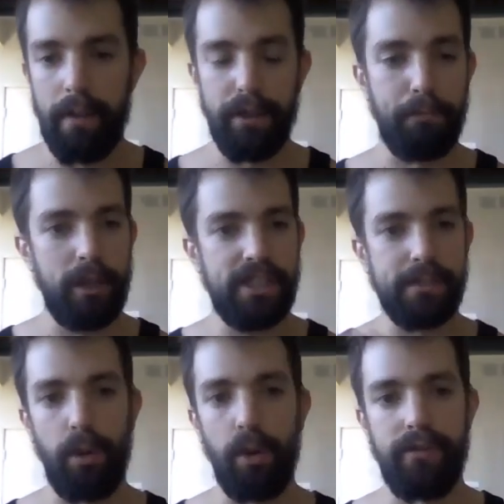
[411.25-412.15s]
The
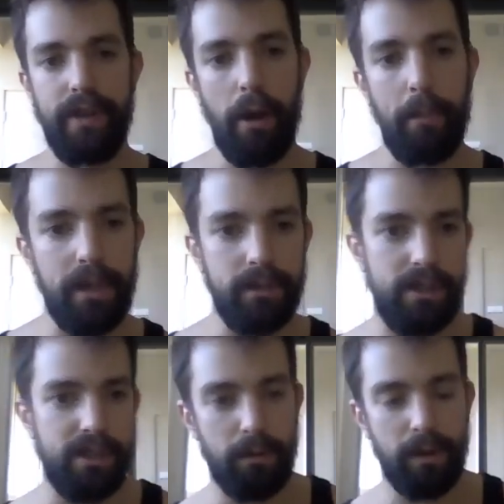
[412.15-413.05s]
principle of now building
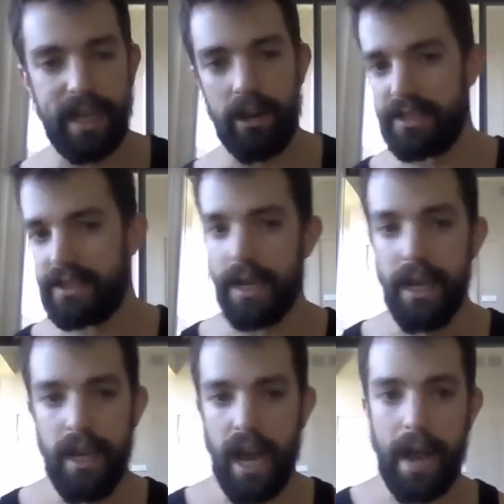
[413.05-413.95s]
this workout is that
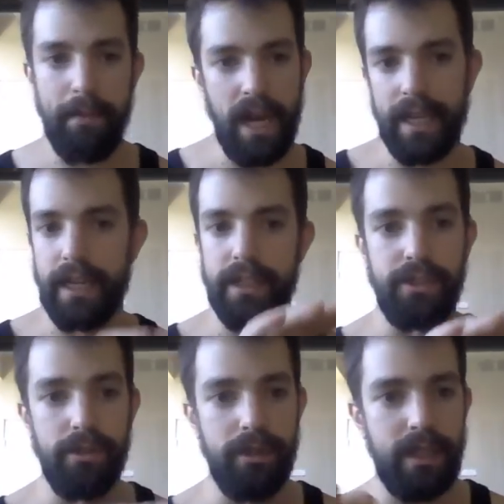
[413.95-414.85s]
I'm not going to
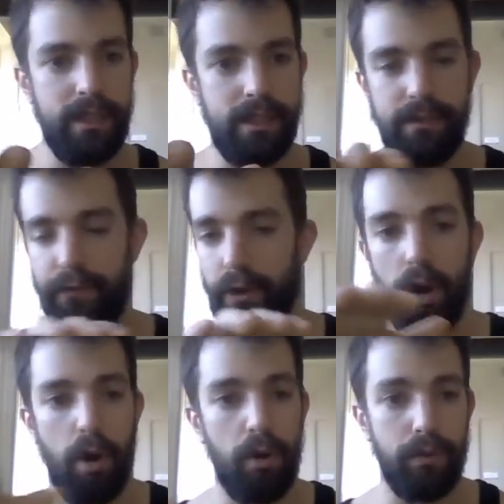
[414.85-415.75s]
do this for
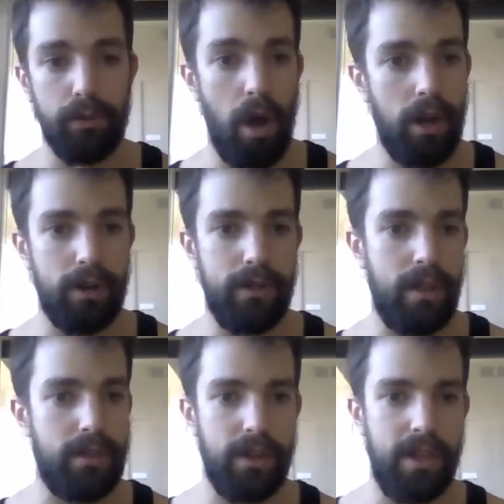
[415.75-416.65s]
longer than
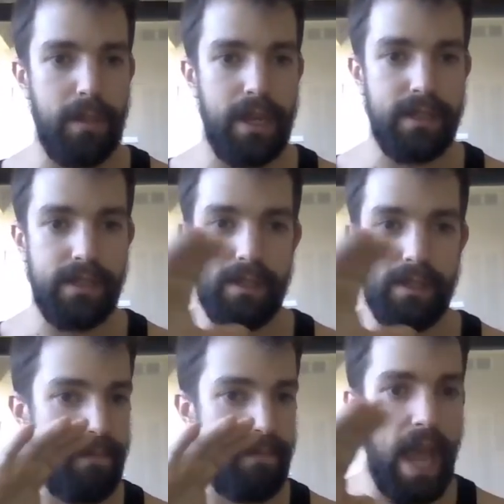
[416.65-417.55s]
30 minutes
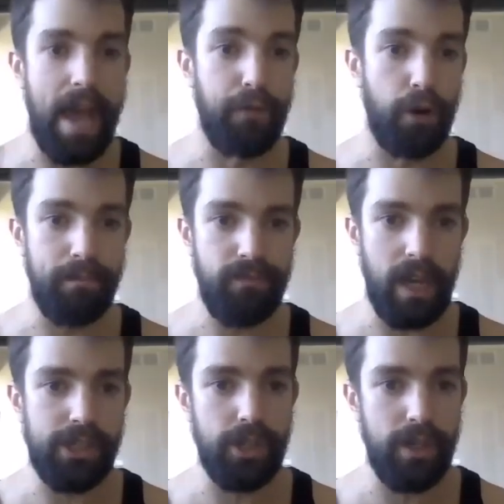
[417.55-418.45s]
ever.
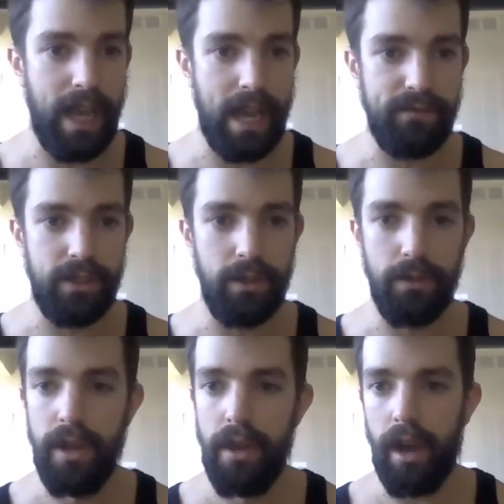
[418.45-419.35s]
I shouldn't have
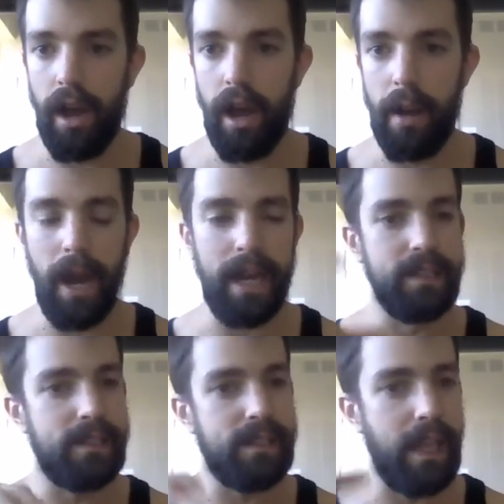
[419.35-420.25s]
to. I
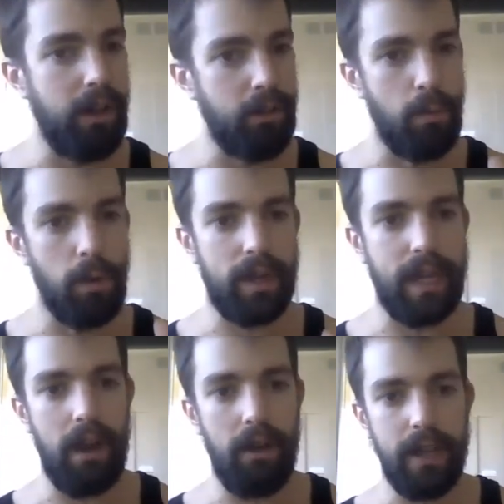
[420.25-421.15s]
can scale the
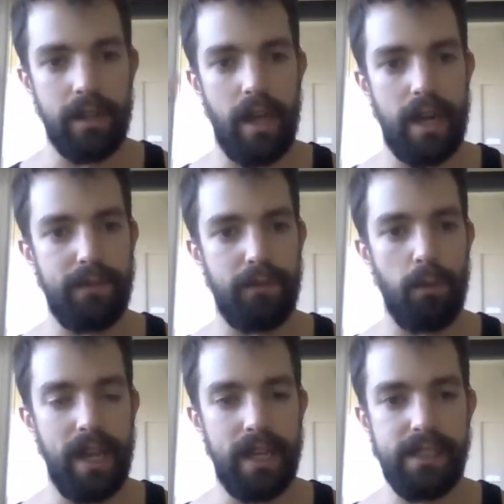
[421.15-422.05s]
workout in a lot of different
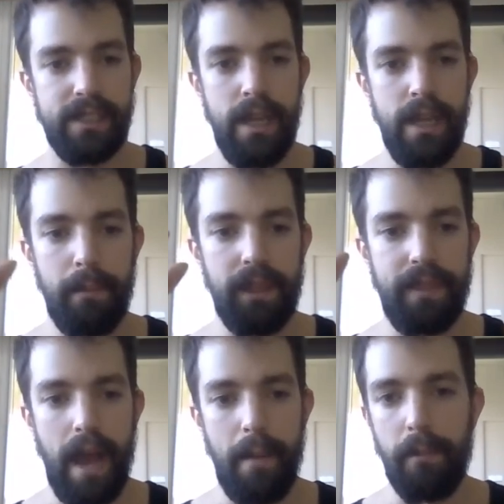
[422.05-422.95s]
ways, but
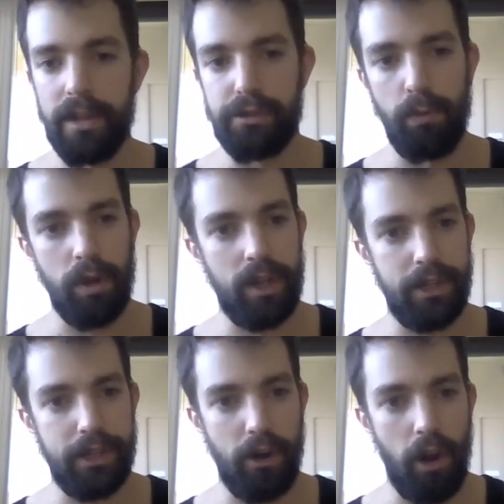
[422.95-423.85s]
that much work
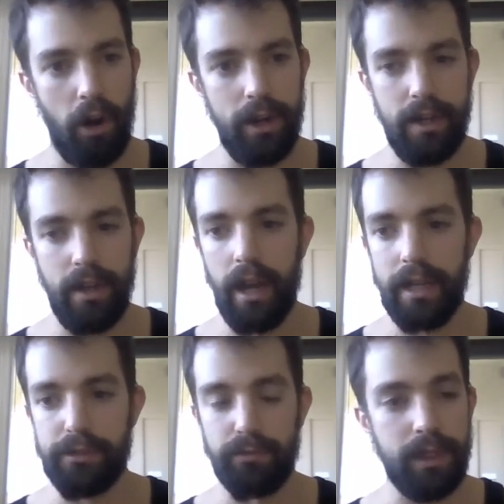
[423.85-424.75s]
on your heart,
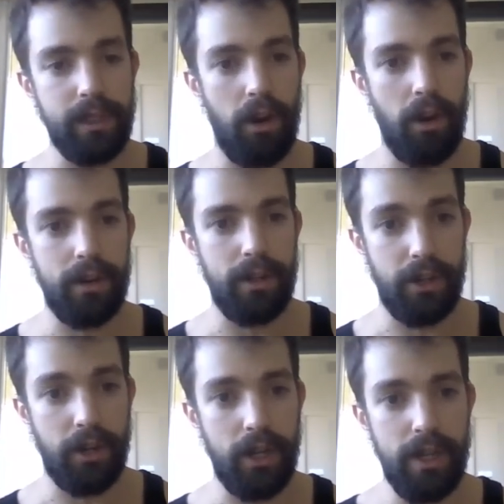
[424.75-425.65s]
it's really hard on
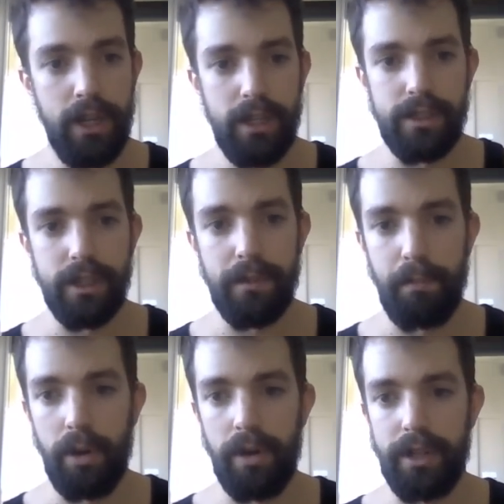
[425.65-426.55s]
your heart to
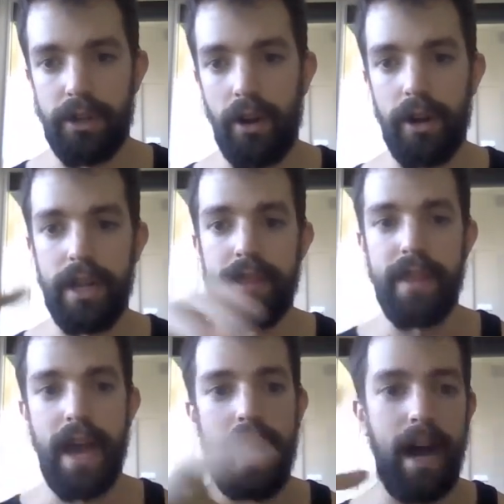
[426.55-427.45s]
put your heart in
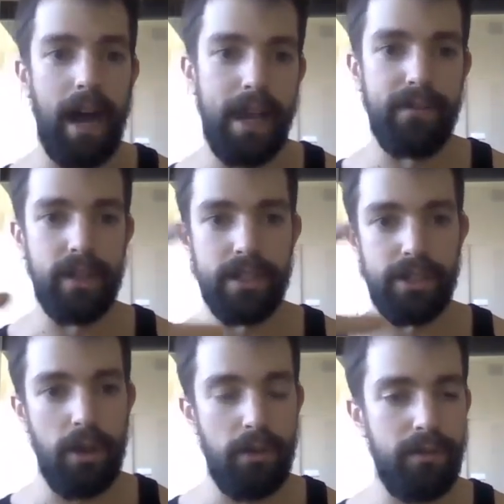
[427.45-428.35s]
that high of a
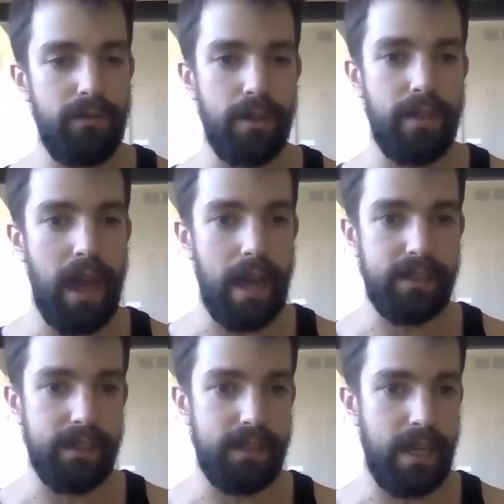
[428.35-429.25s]
zone for that
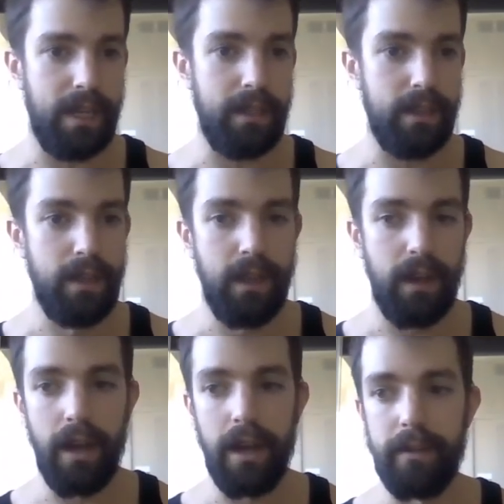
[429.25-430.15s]
sustained
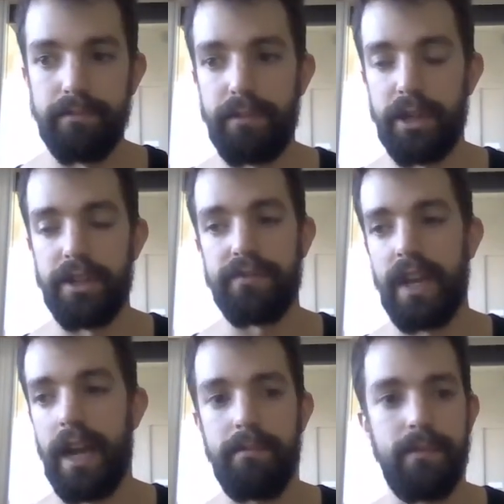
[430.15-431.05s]
period of
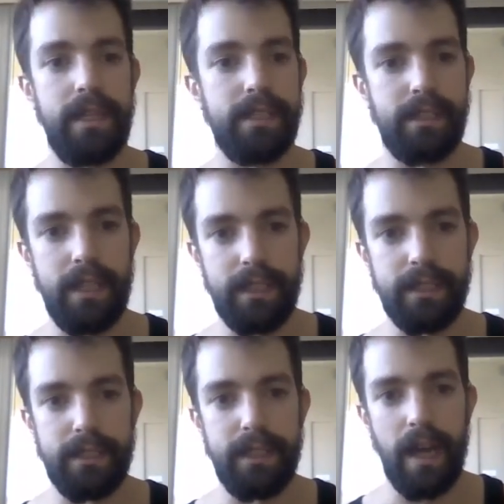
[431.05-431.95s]
time is
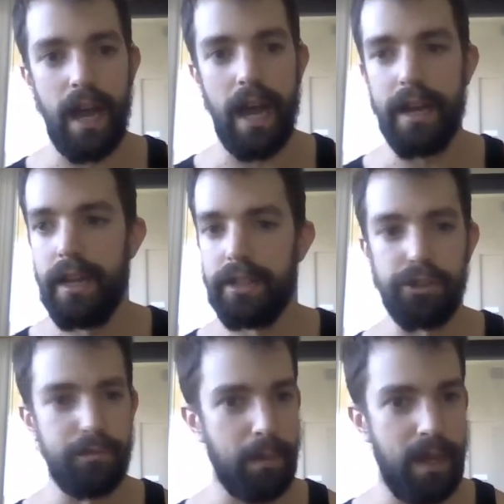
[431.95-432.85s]
not
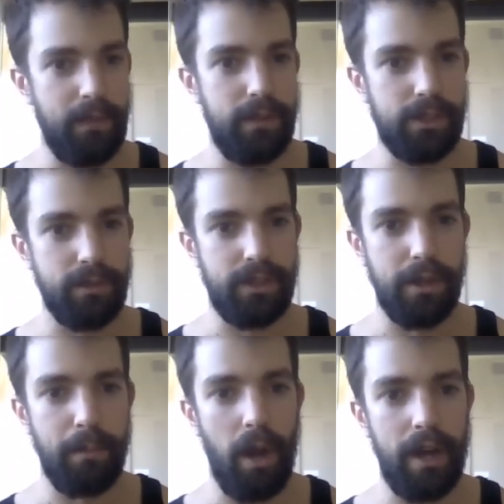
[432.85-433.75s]
super beneficial to
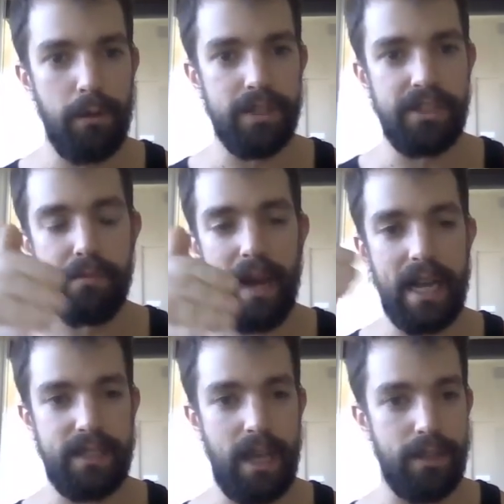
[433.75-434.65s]
your body once you
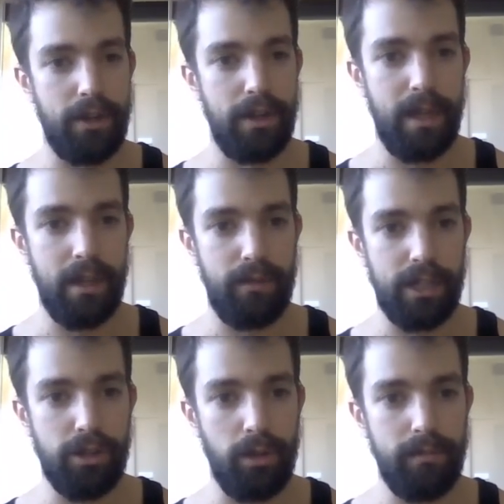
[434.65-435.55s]
pass that 30-minute
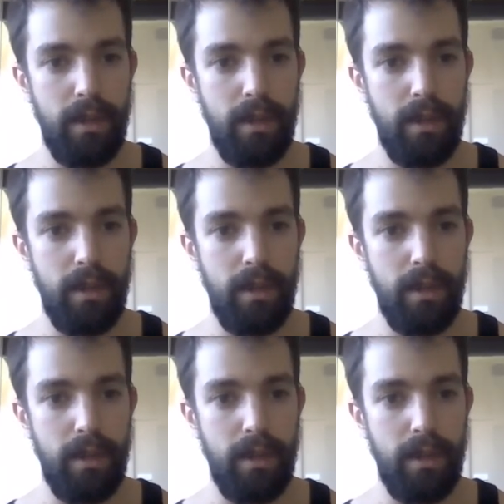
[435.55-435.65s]
threshold.